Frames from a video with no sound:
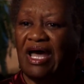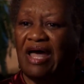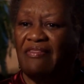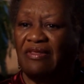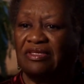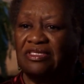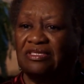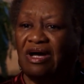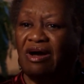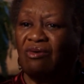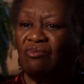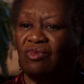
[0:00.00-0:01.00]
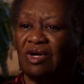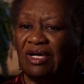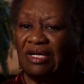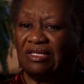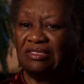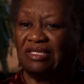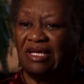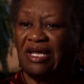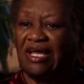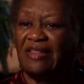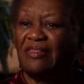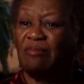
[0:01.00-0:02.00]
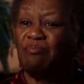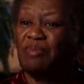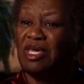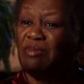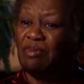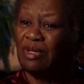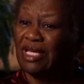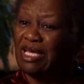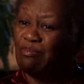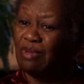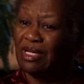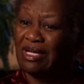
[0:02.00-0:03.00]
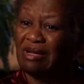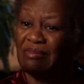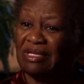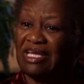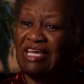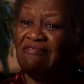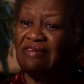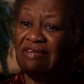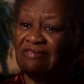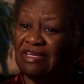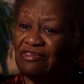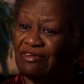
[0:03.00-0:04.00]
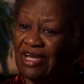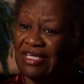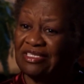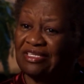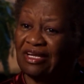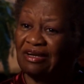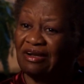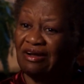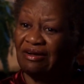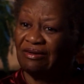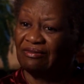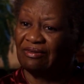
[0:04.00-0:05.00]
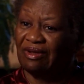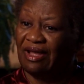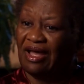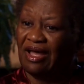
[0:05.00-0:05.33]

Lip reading: And the song was, the people keep a-coming even if the train's done gone.